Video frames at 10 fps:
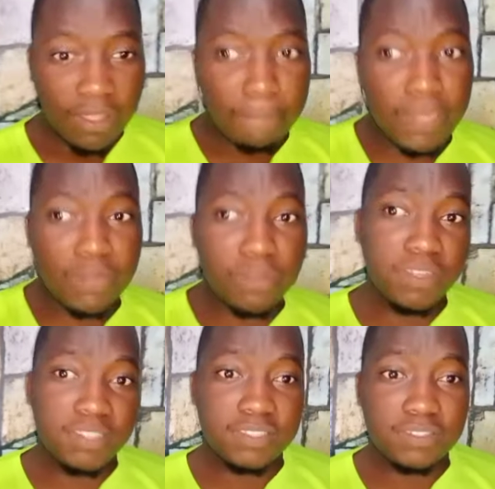many of
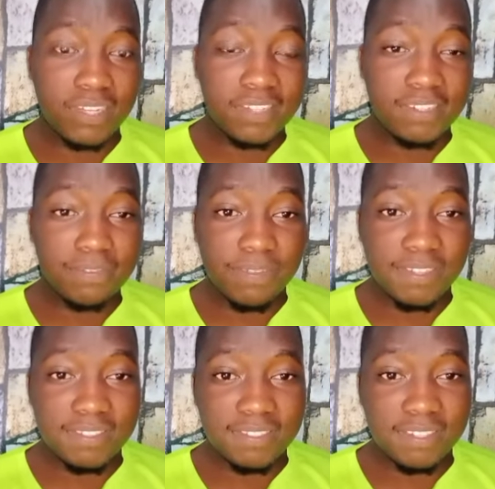us United
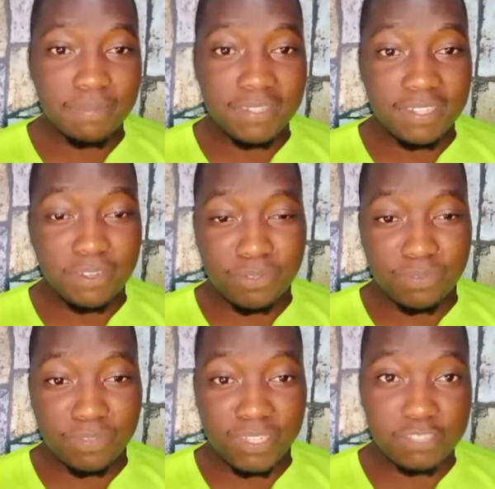fans came with a lot
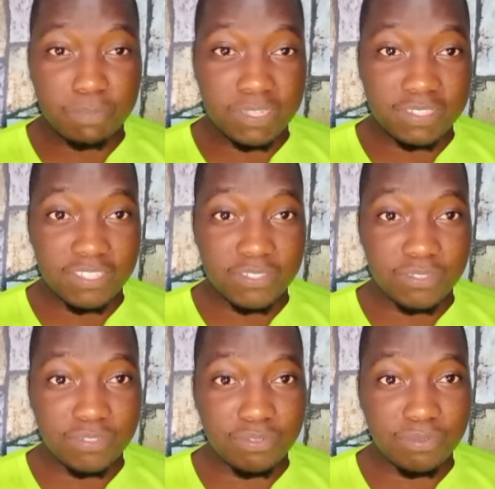of
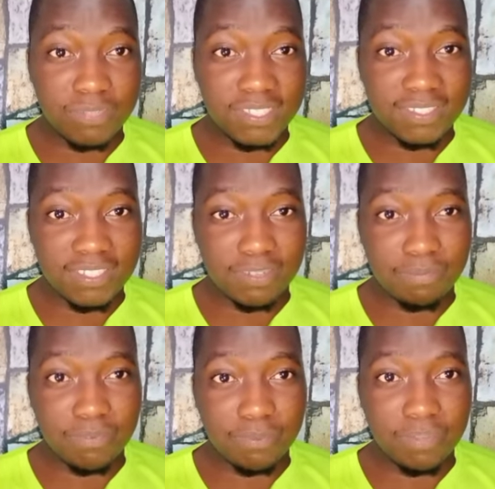expectations from this team
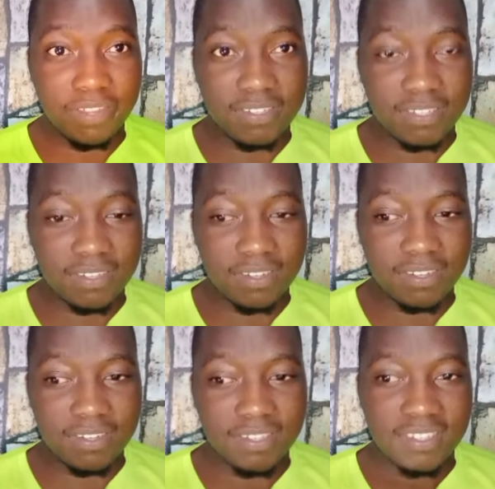from Eric ten
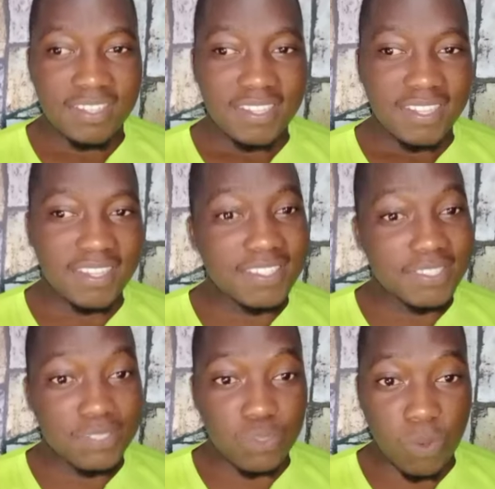Hag and
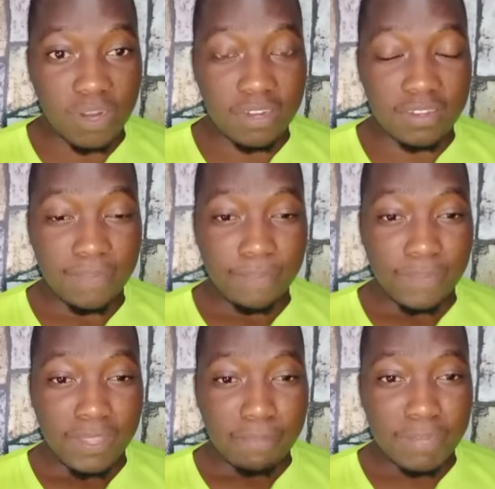his squad
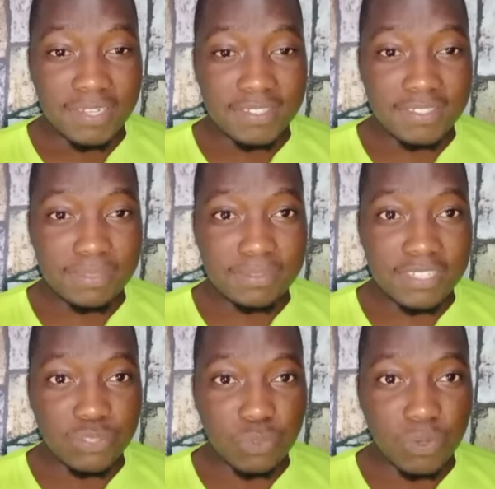but it seems
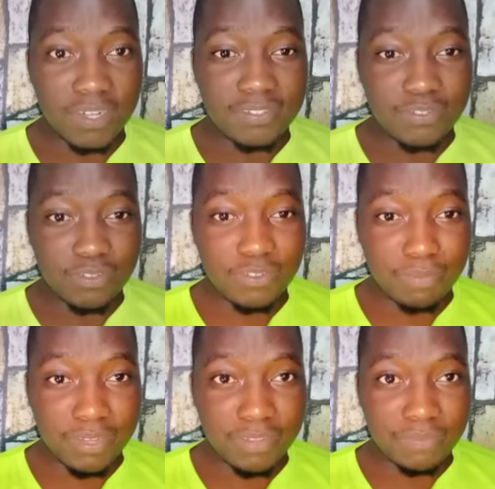the squad is not
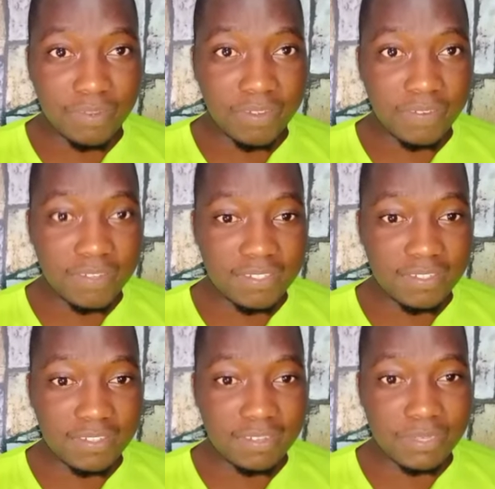playing for Eric
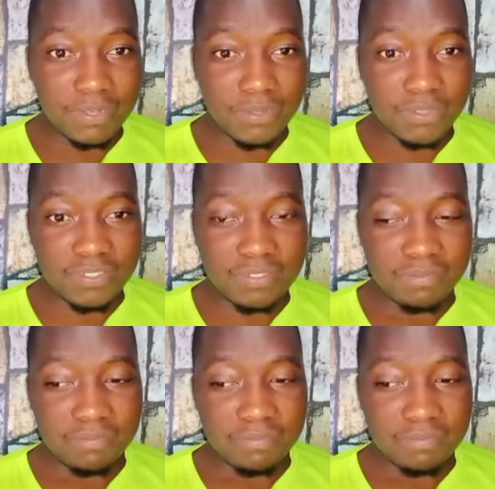ten Hag because